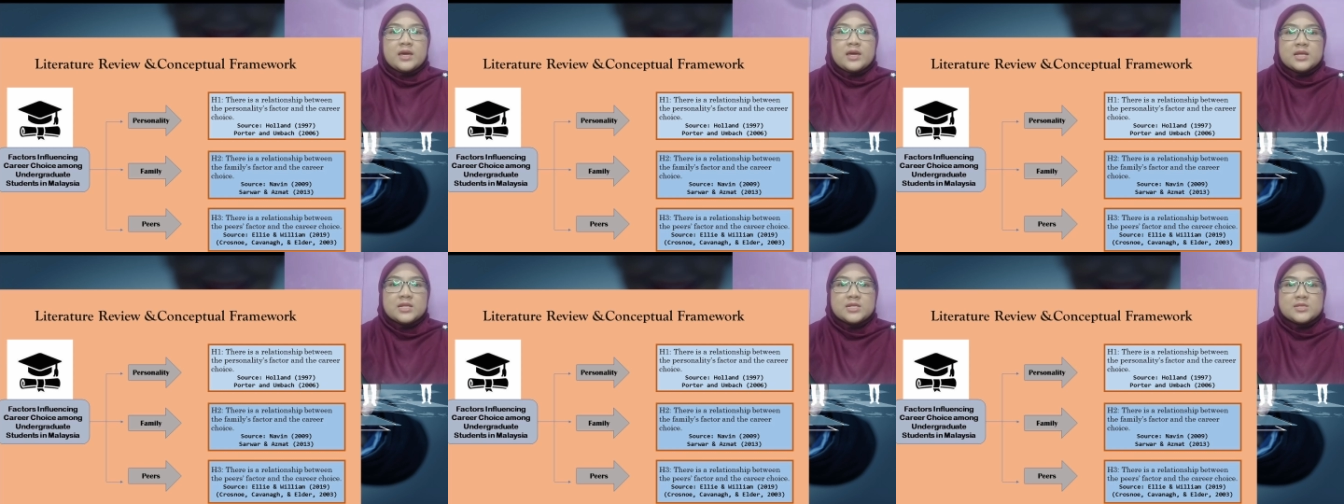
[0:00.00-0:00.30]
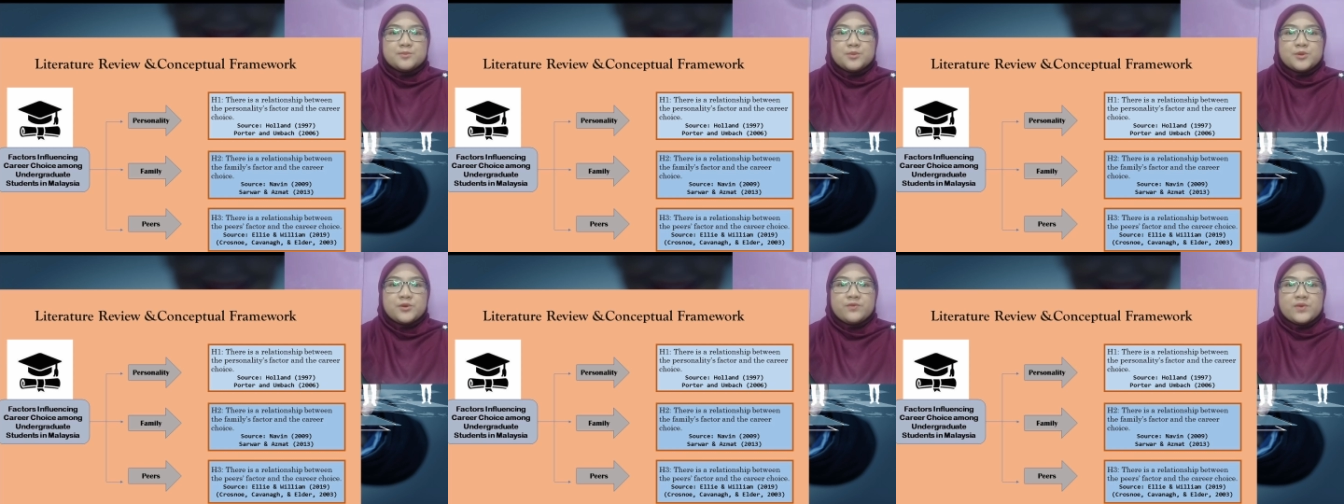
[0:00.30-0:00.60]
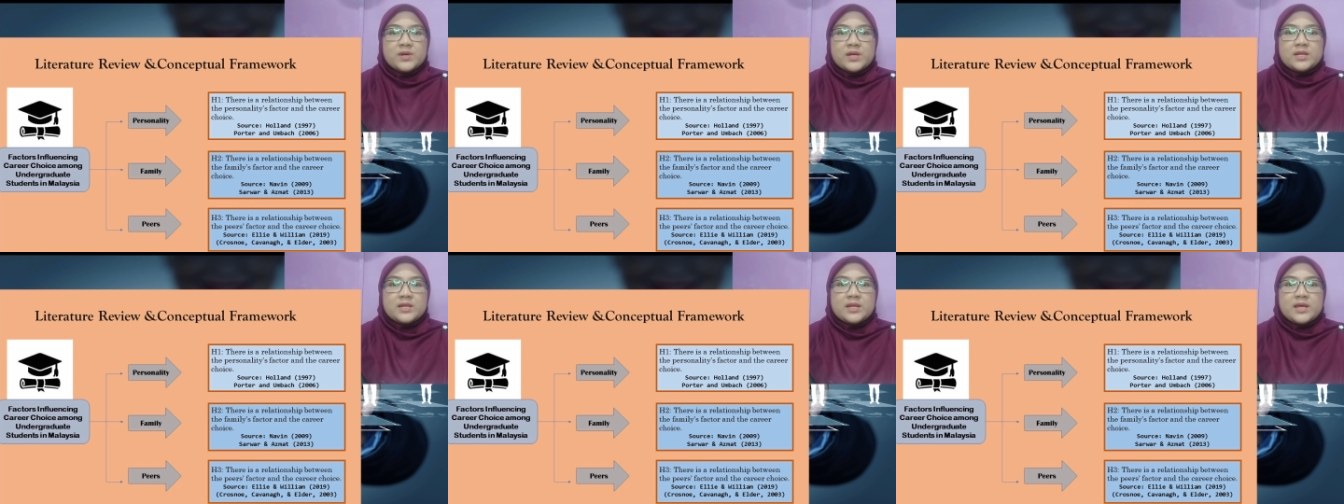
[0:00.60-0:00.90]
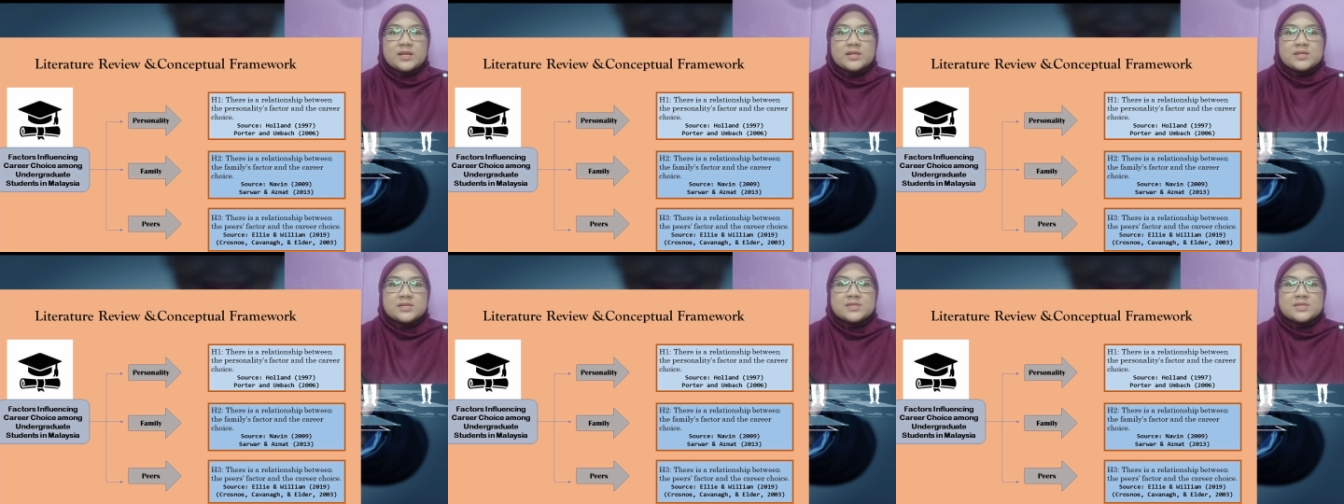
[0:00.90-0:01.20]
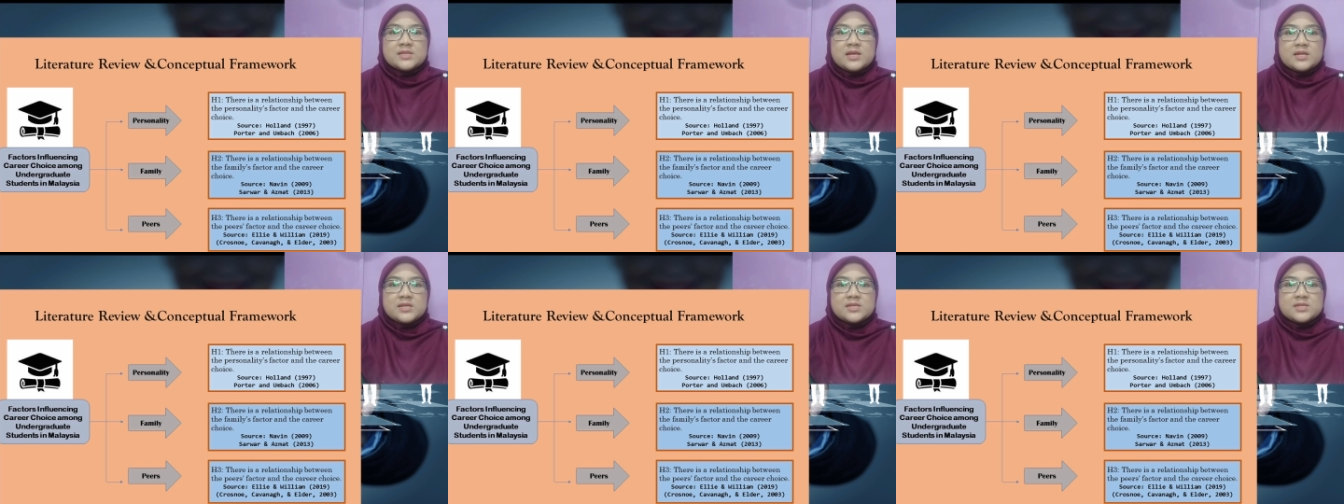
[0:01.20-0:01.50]
It's proven that the
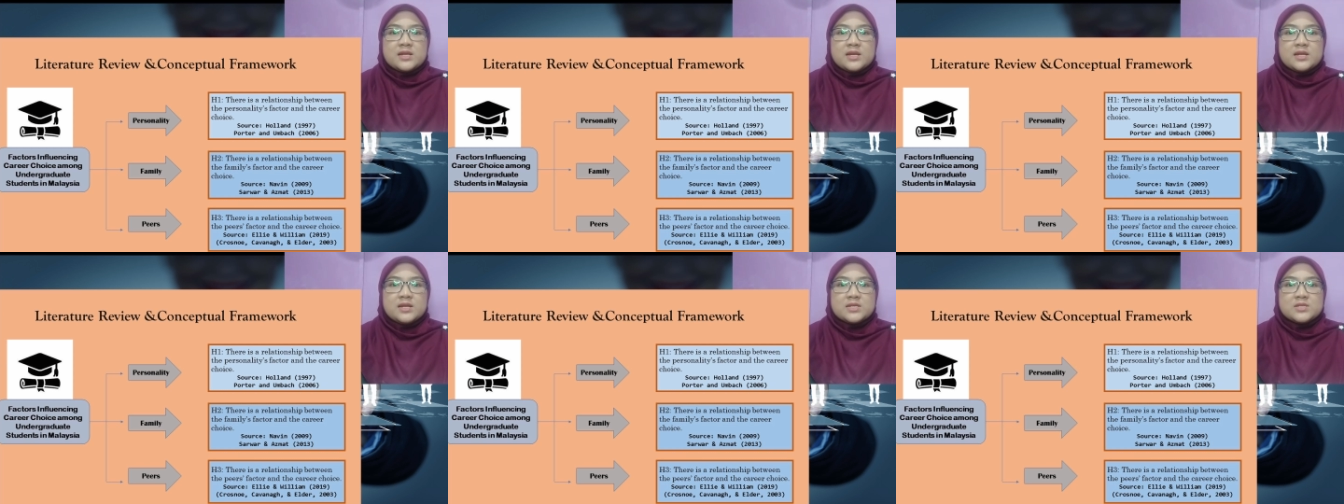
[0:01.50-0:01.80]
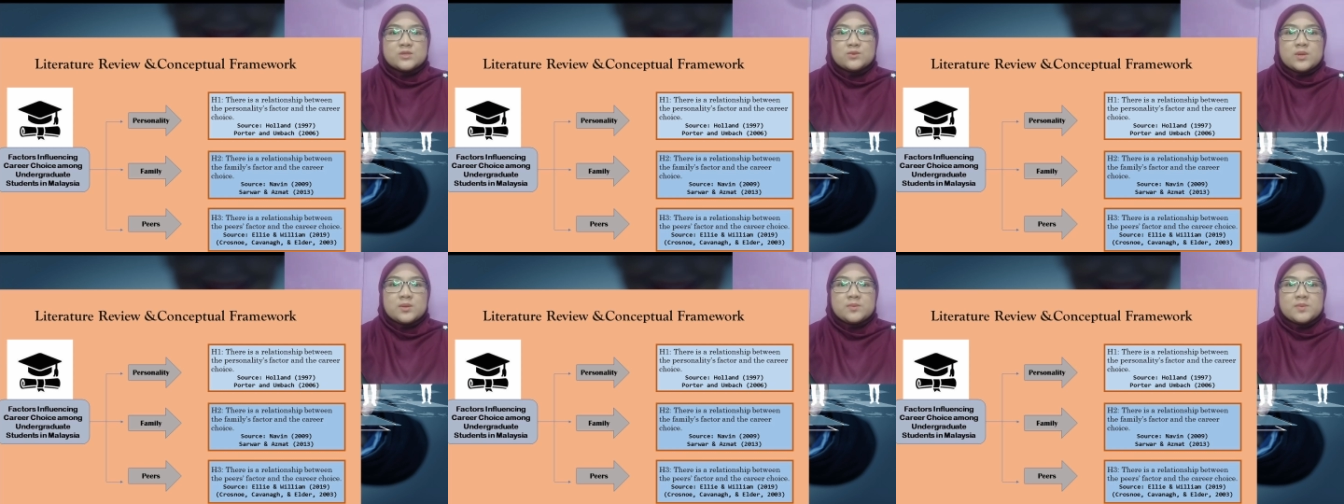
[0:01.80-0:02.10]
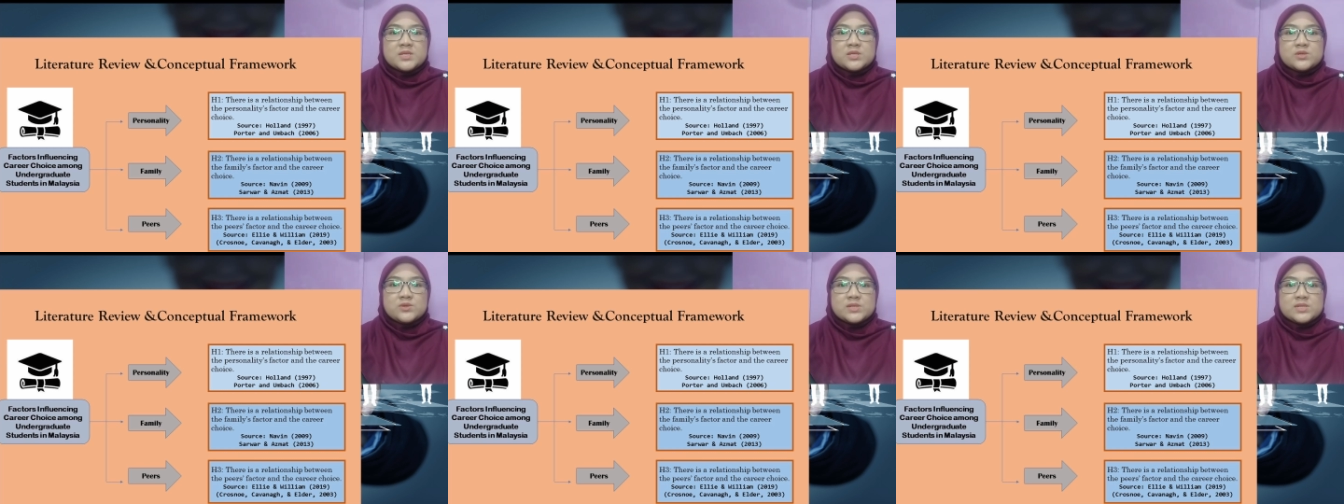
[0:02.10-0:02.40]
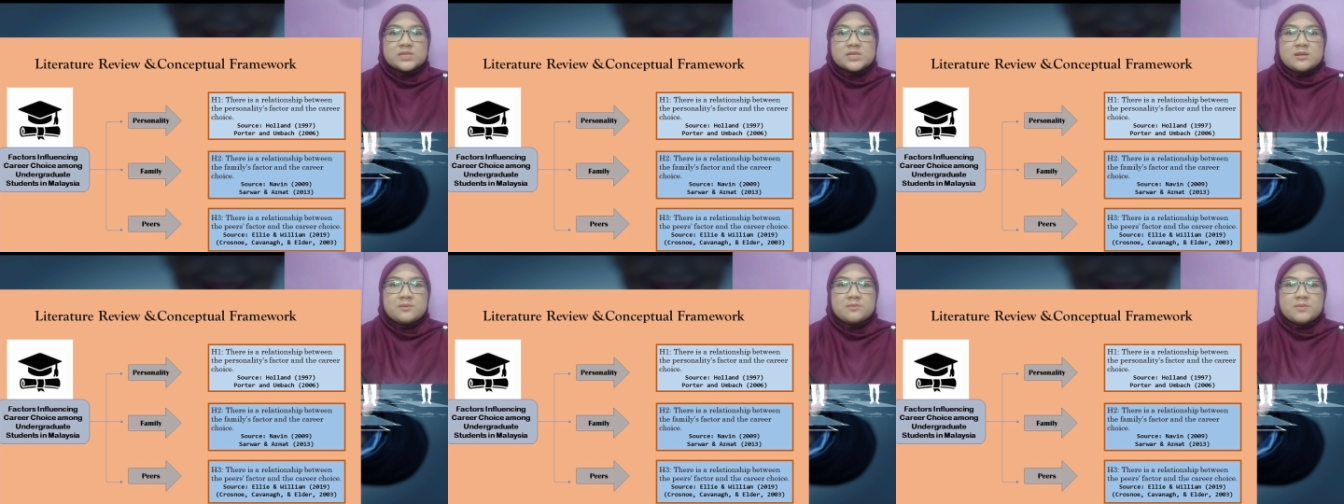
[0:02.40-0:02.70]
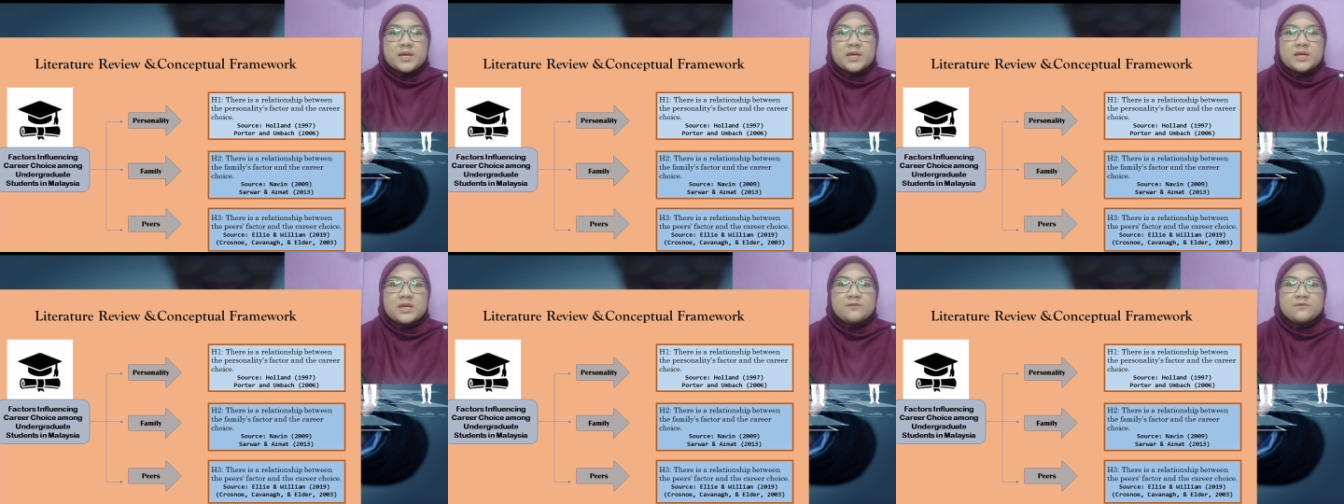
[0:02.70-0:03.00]
science studies will be chosen
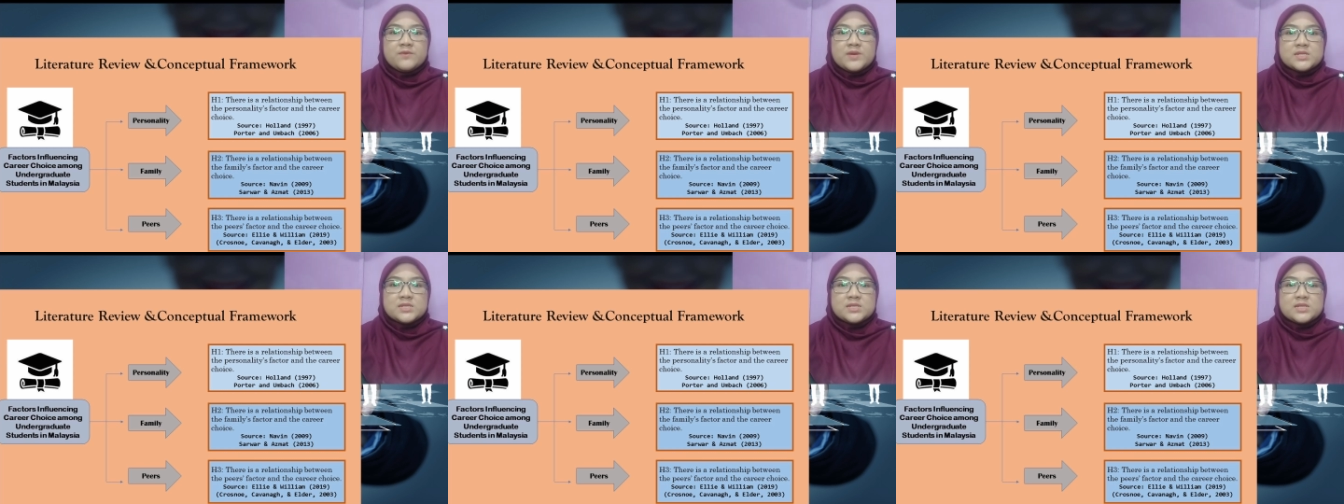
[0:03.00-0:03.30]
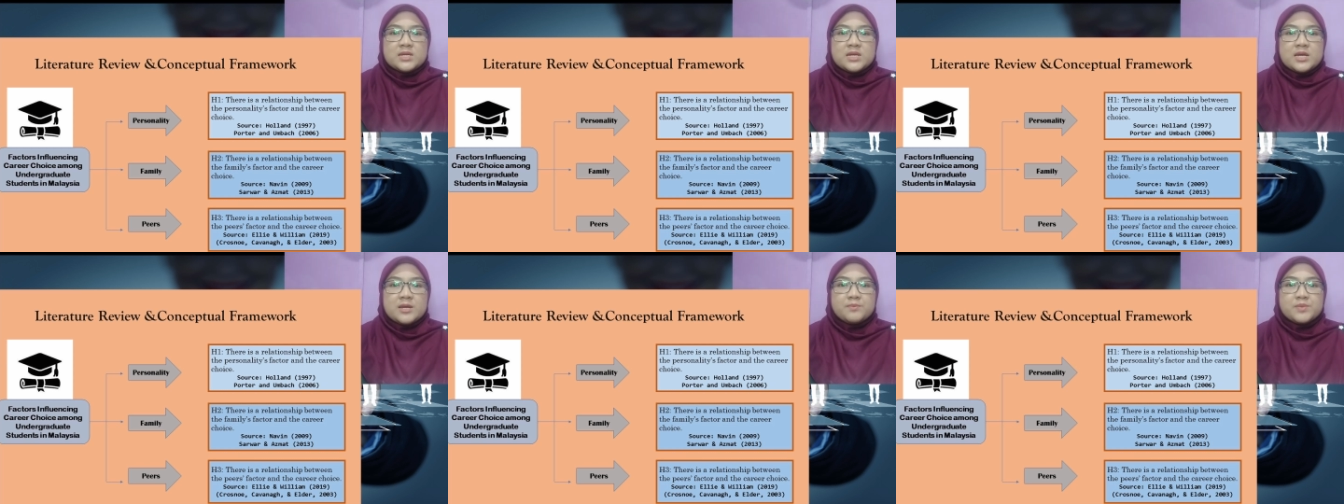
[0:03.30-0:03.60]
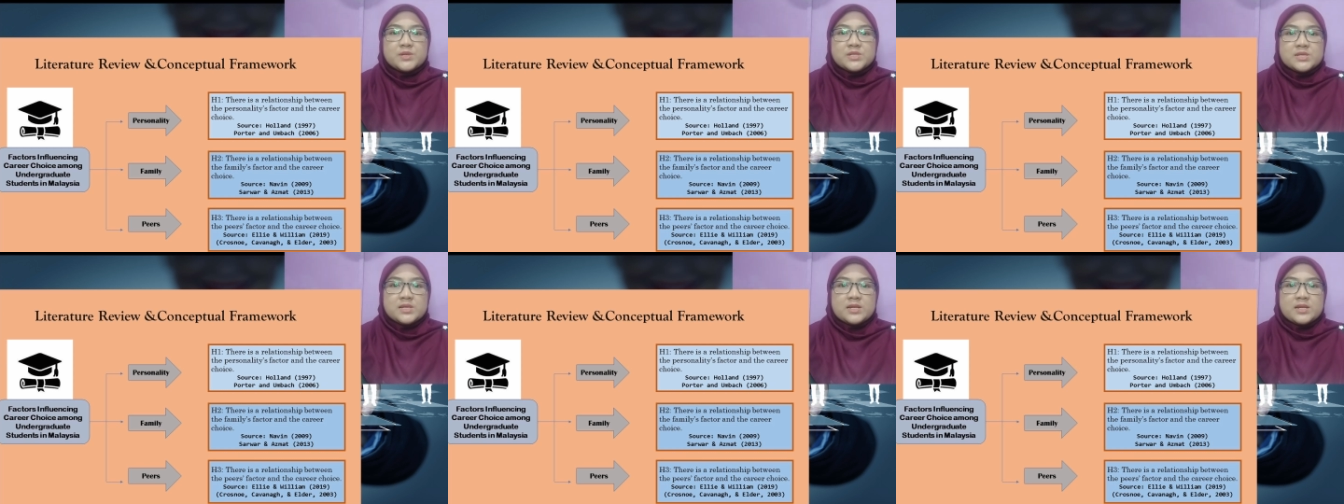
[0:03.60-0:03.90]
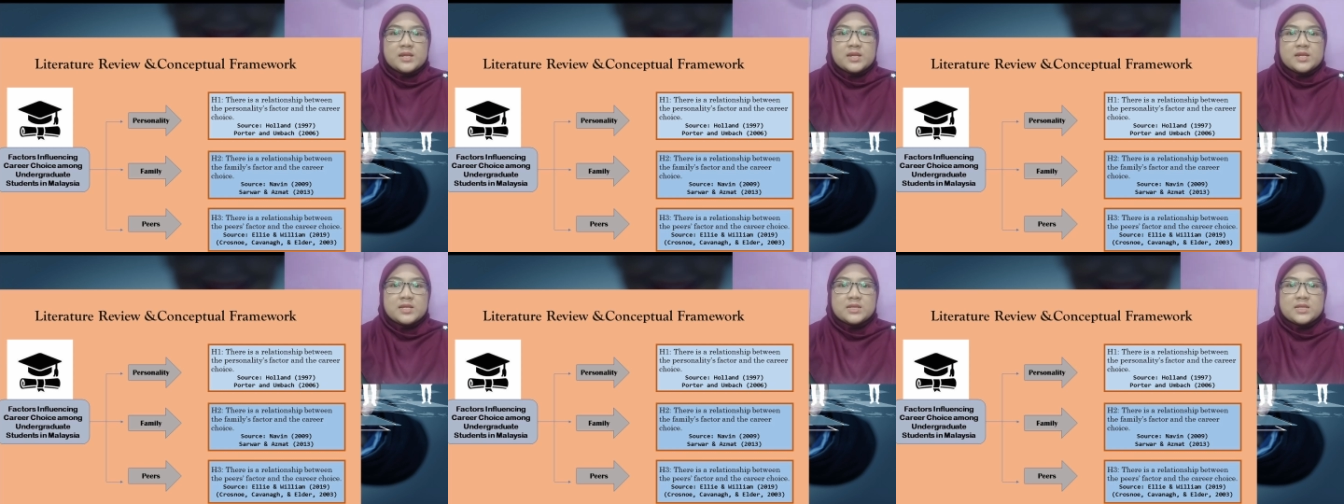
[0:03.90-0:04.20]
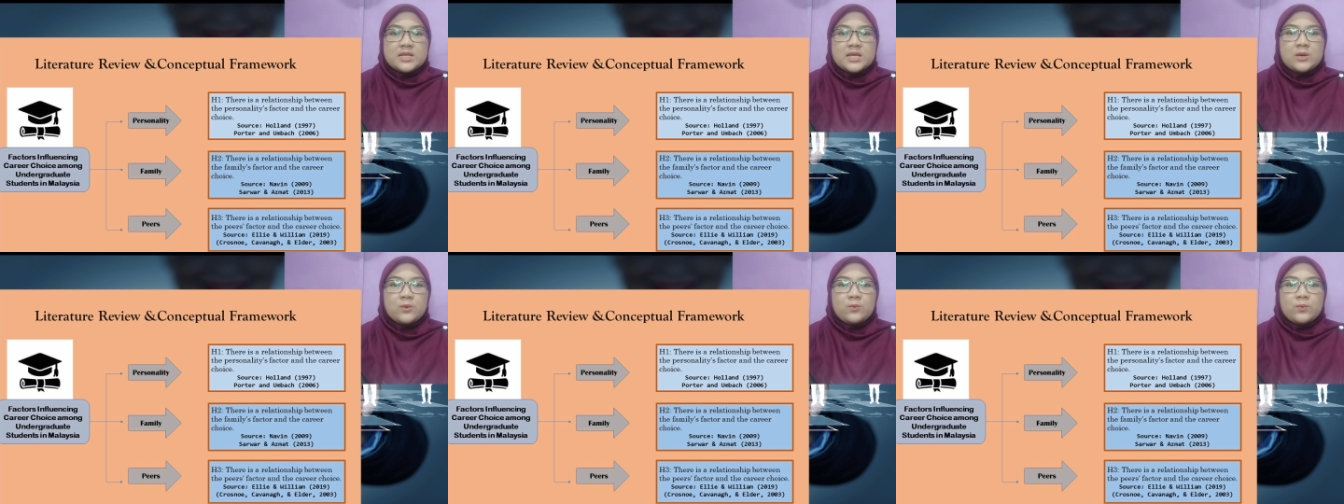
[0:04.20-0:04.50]
by investigate personality,